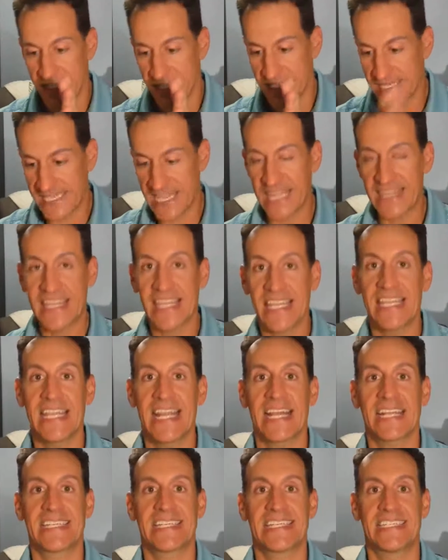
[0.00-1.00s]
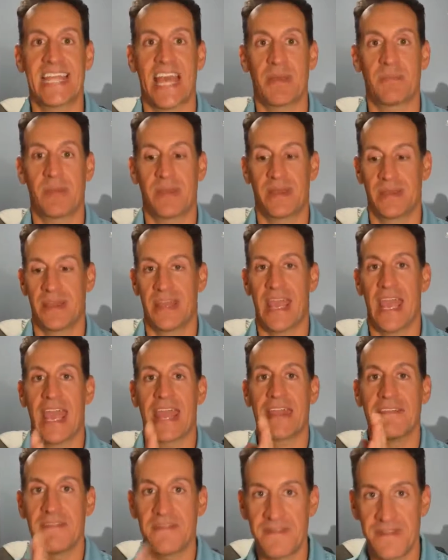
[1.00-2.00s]
get to the next step
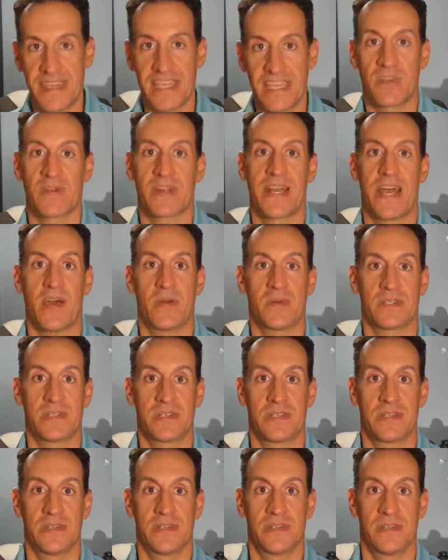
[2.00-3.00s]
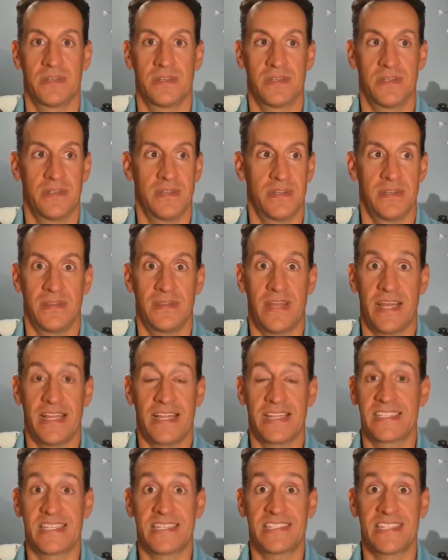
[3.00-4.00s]
and figure it out. That
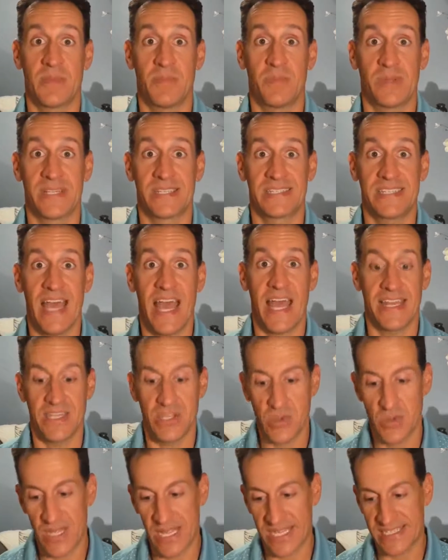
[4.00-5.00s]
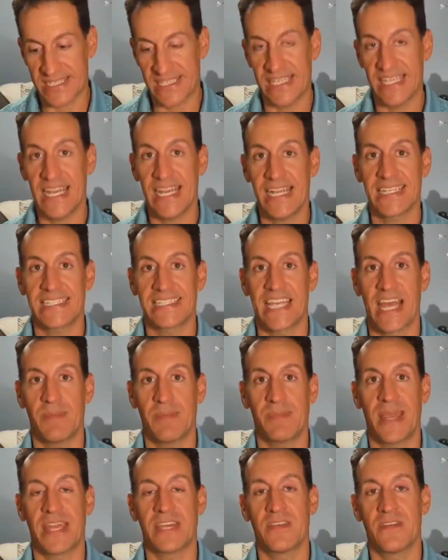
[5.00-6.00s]
it's as simple as that. You get to the next
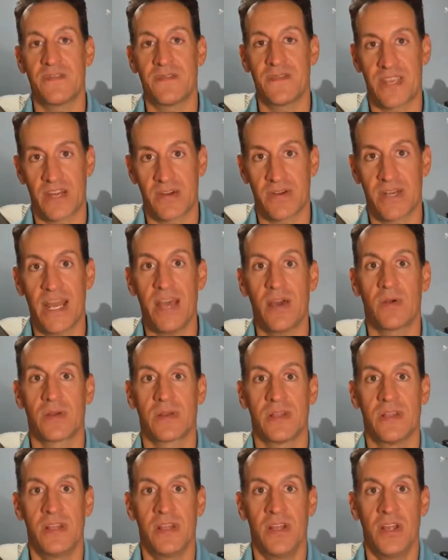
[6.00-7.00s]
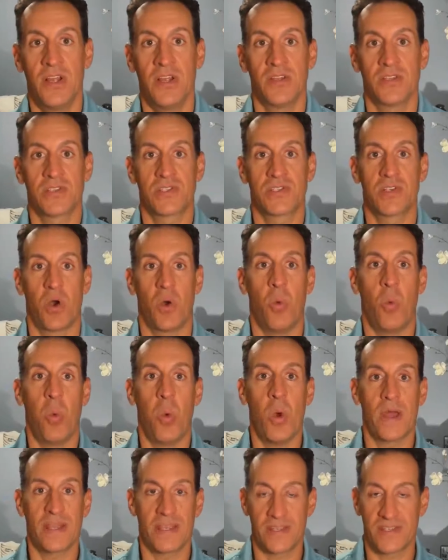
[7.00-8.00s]
step and you figure it out. So
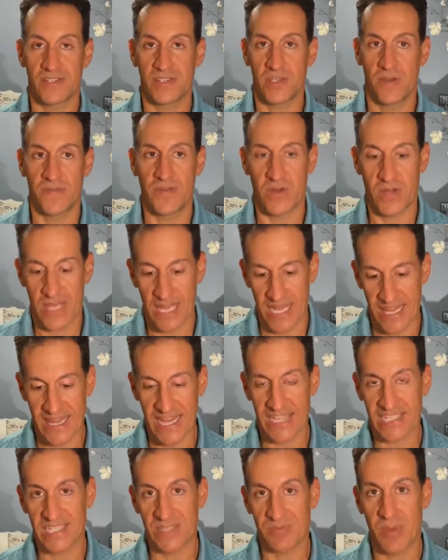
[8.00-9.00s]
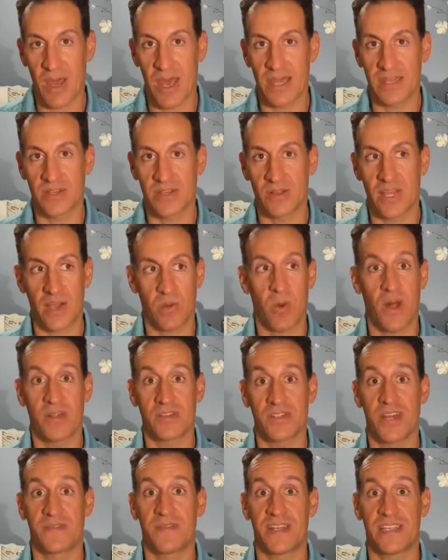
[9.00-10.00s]
what? So if you're getting that spot and you're like, well,
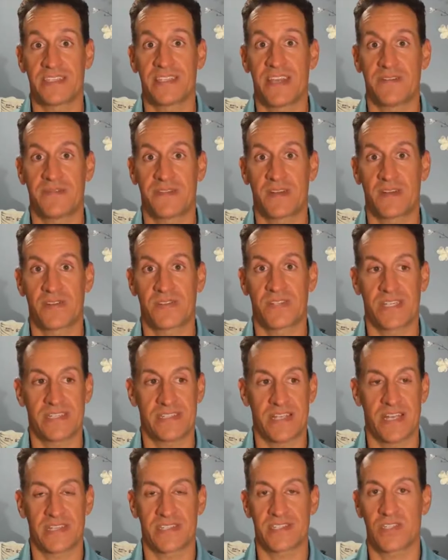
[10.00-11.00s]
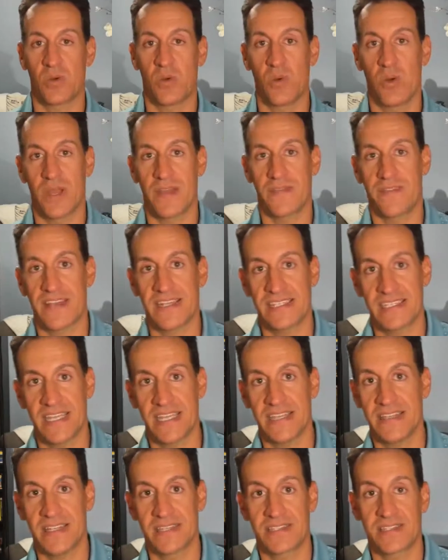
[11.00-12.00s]
Jeff, it is that fear of success. So if I
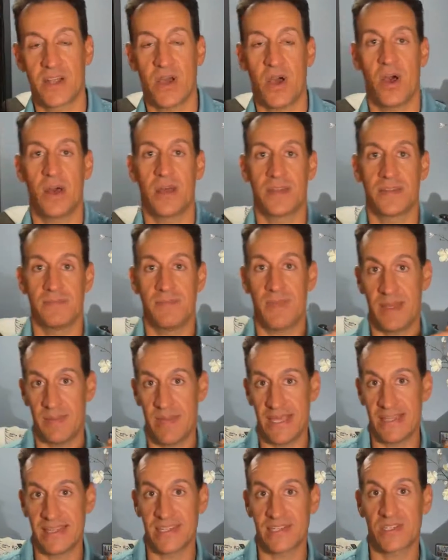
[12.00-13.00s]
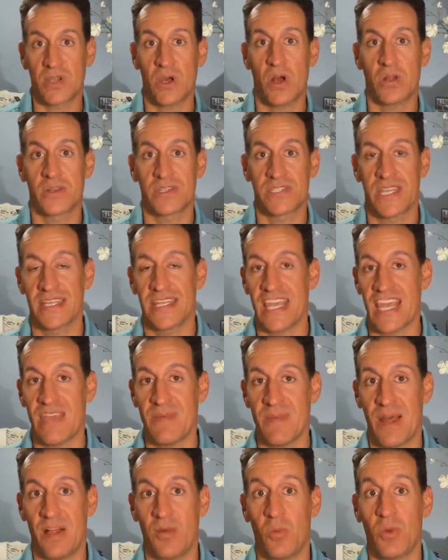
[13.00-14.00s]
send this call, make this call or send the
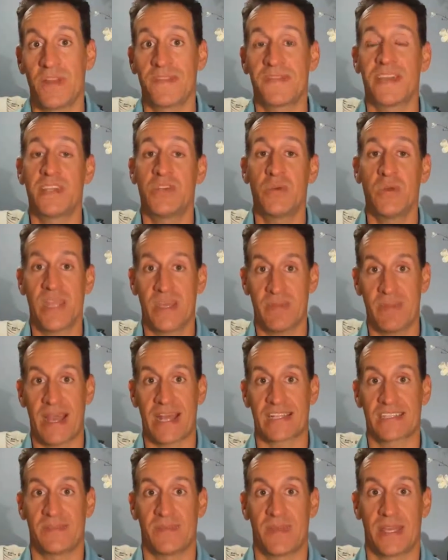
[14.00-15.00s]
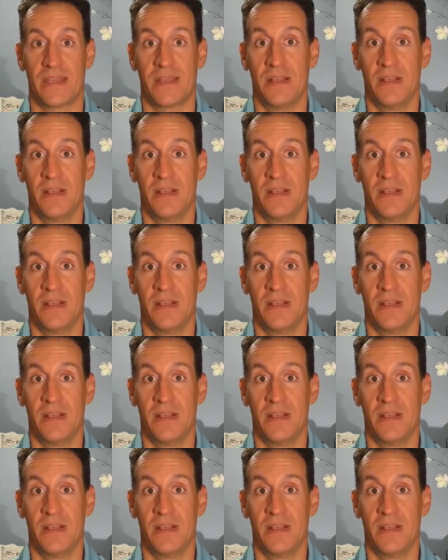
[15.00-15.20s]
email, and what if they do get back to me?